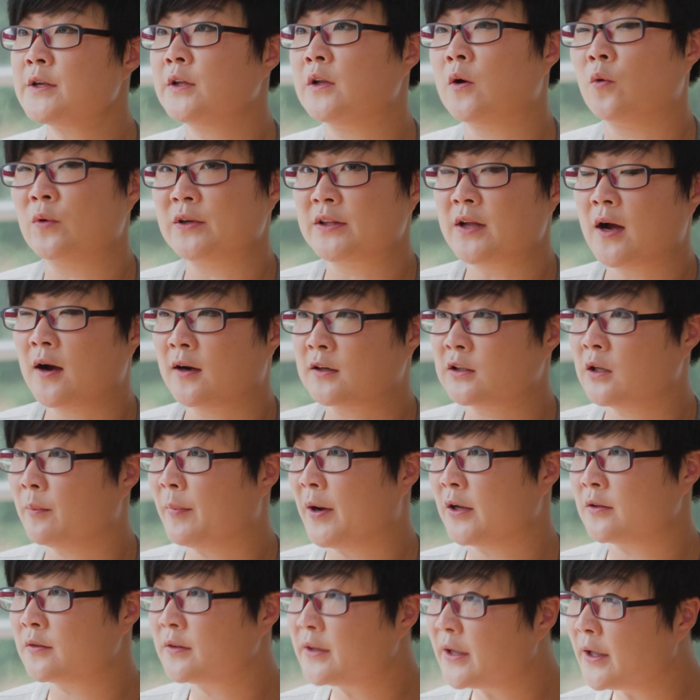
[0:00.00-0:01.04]
you know, we talked
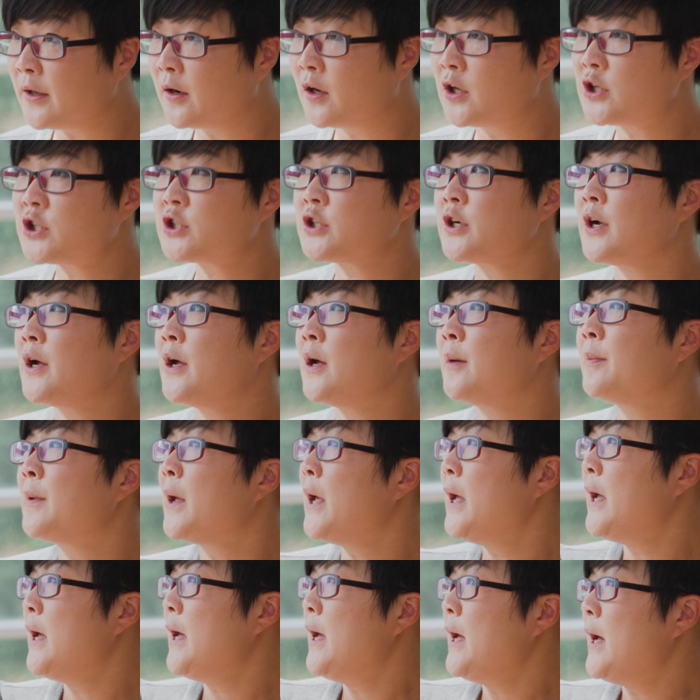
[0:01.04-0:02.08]
about dealership,
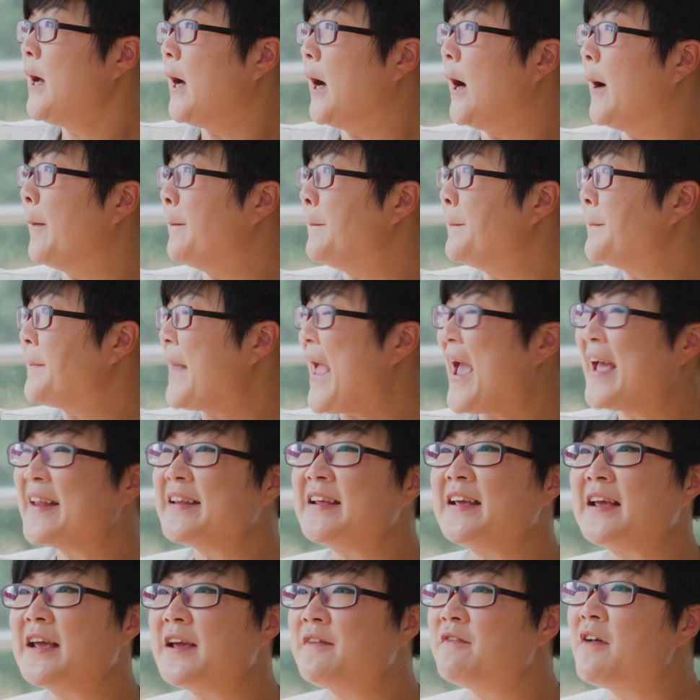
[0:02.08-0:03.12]

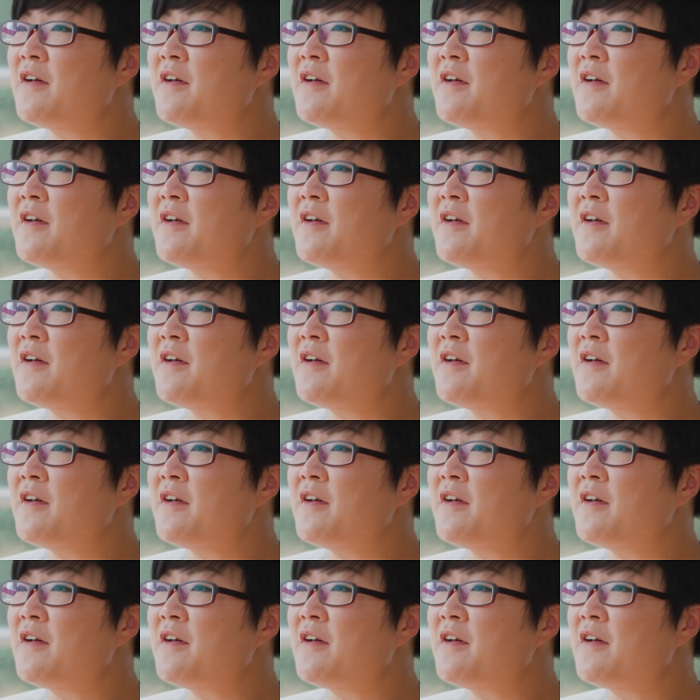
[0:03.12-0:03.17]
any